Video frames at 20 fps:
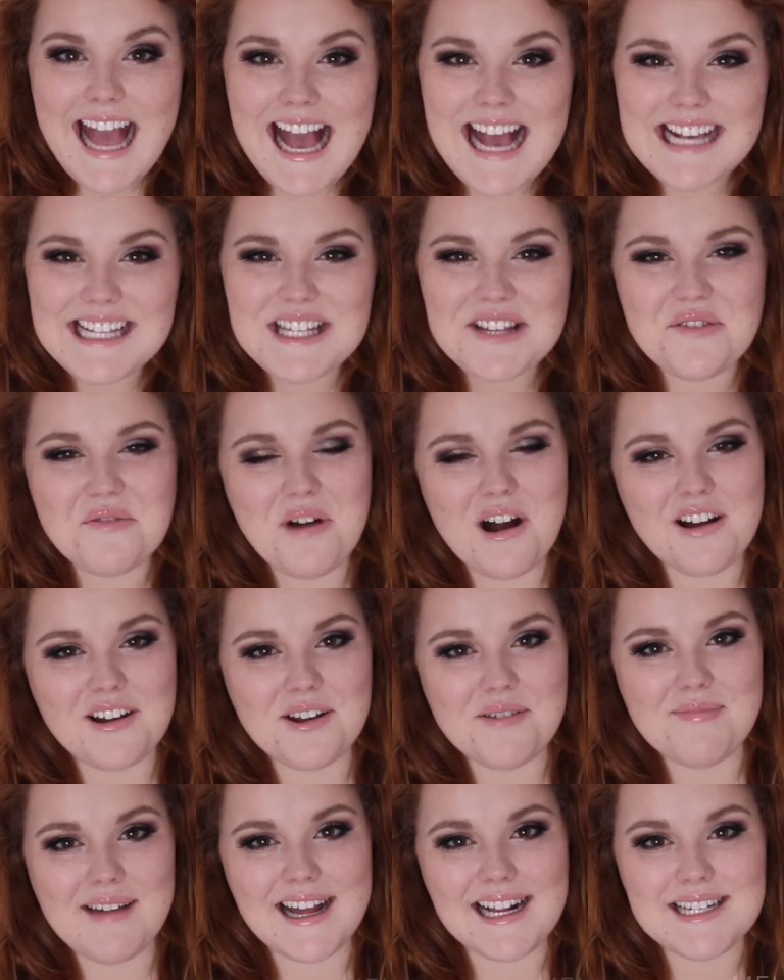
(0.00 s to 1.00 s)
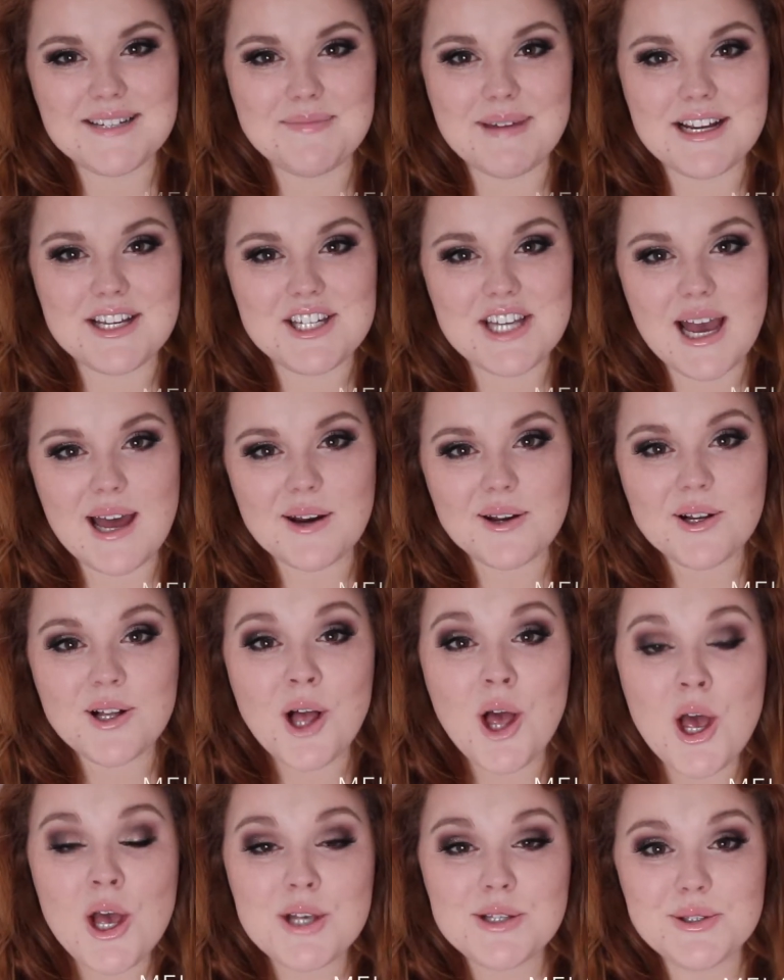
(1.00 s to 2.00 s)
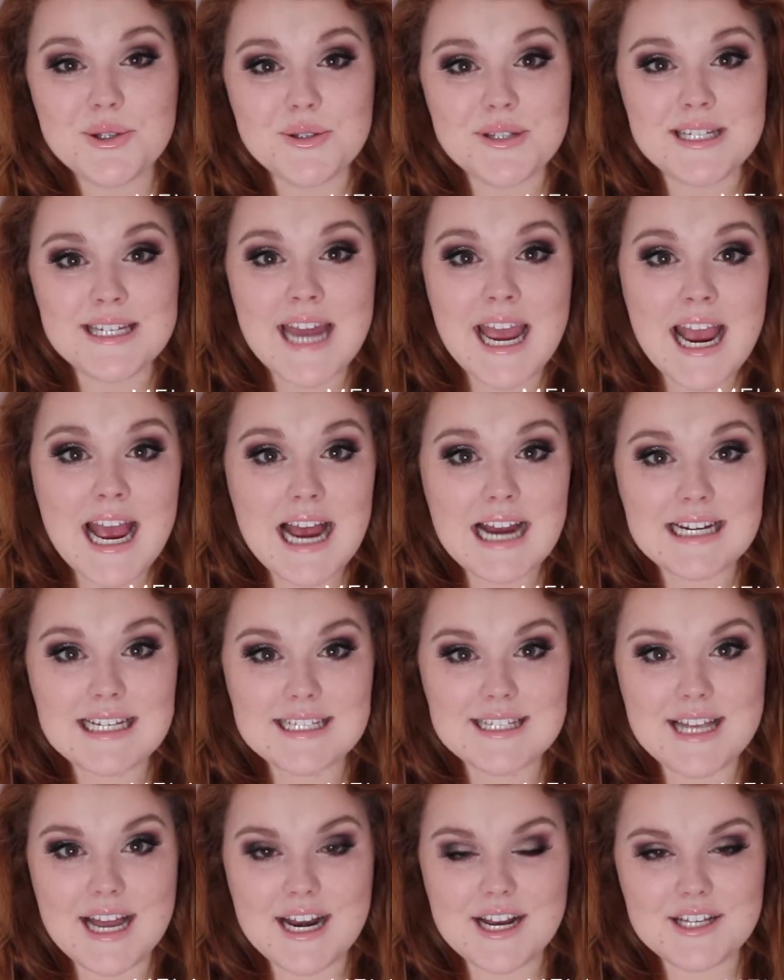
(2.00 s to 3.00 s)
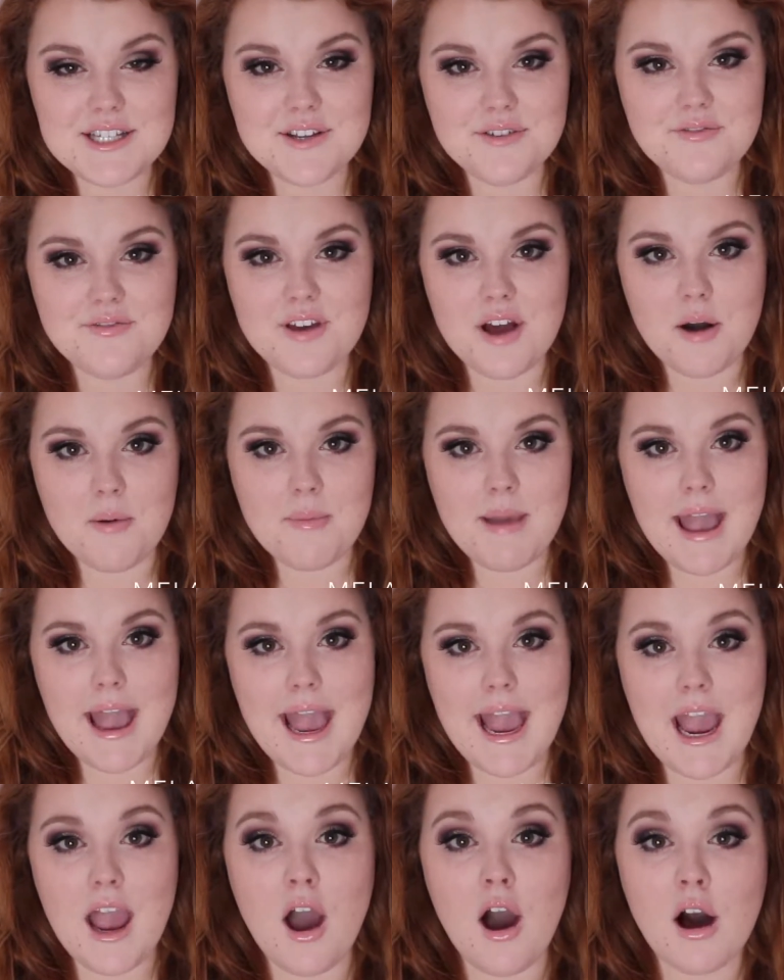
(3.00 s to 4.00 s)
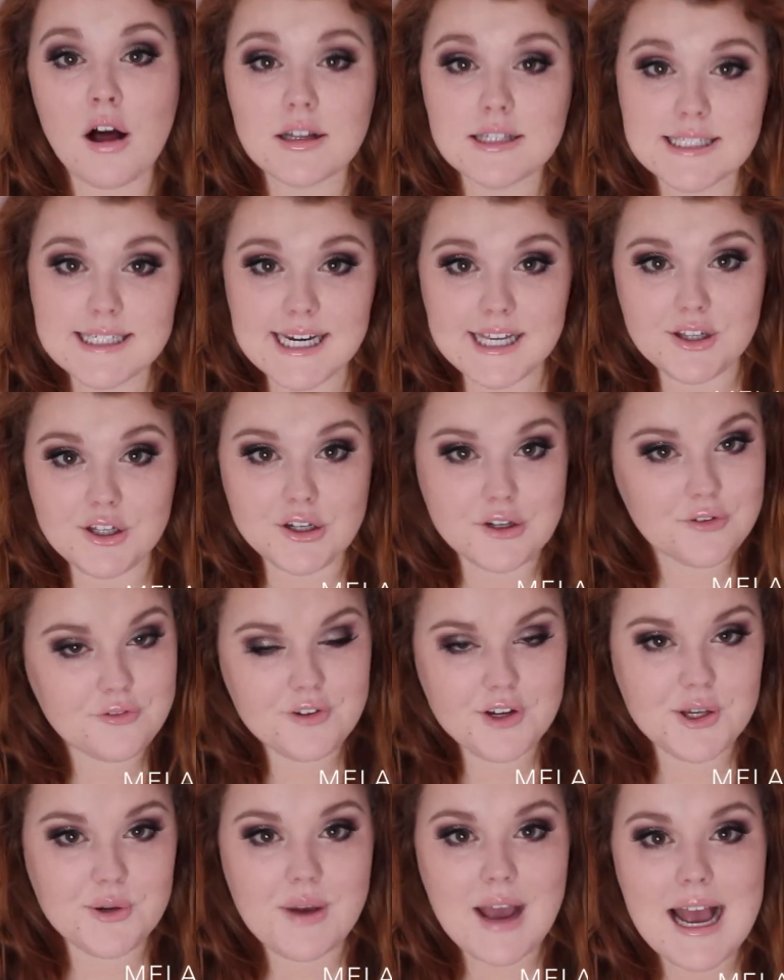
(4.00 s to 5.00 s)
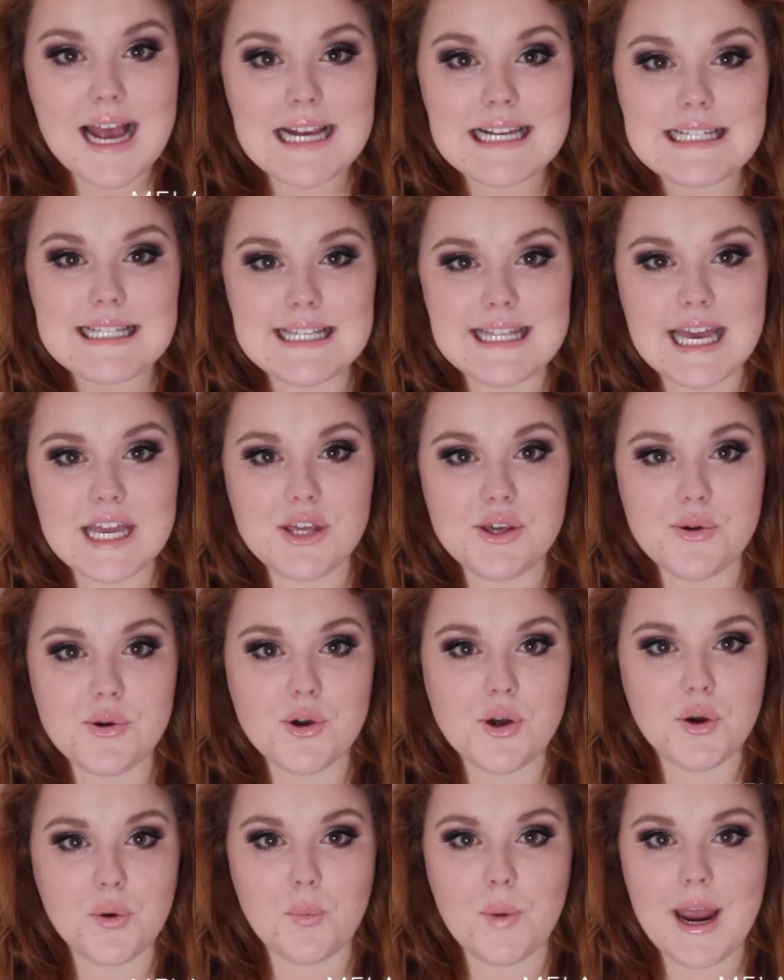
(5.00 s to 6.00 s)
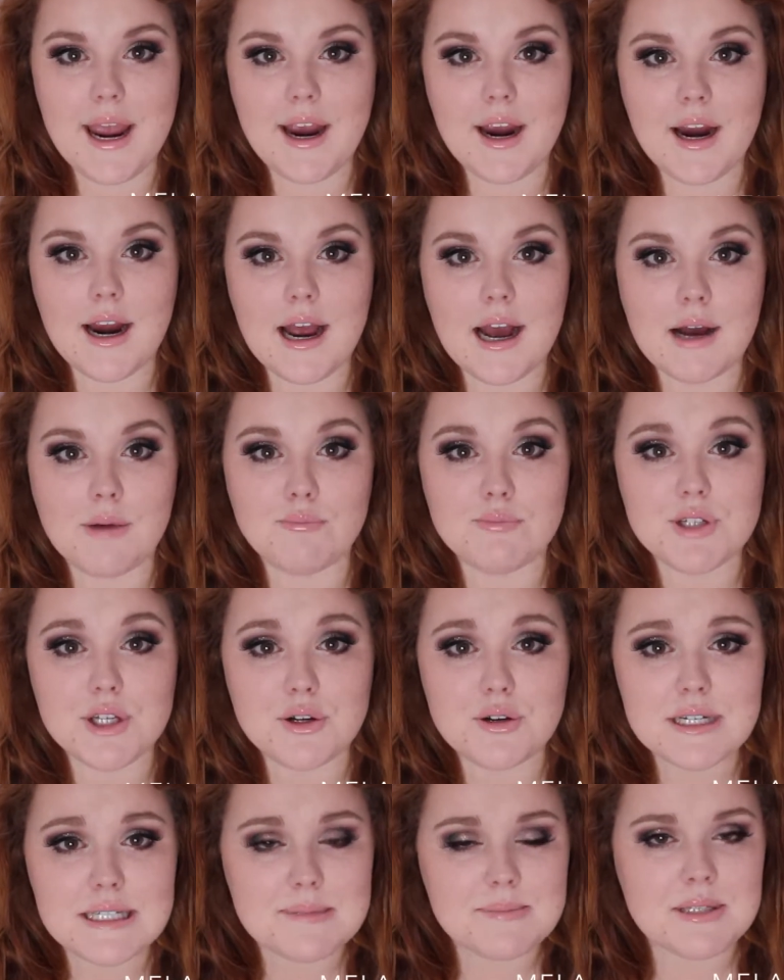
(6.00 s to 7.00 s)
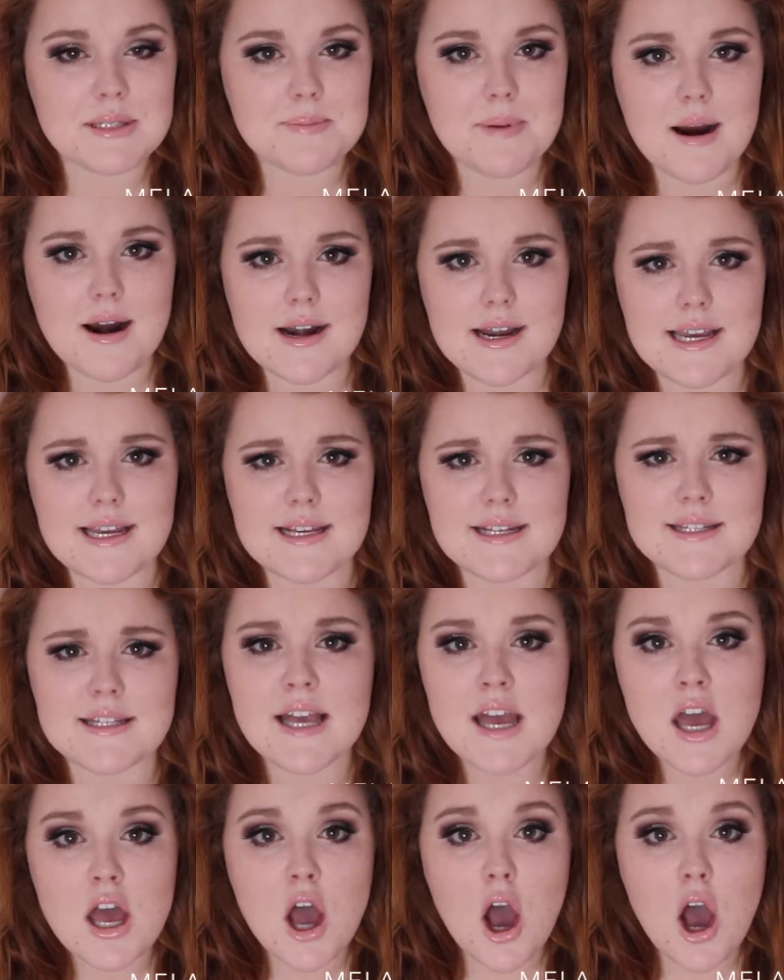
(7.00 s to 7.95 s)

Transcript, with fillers: Hey guys, welcome back to my channel. So today I decided to film a holiday look for you guys that you could wear to Christmas parties,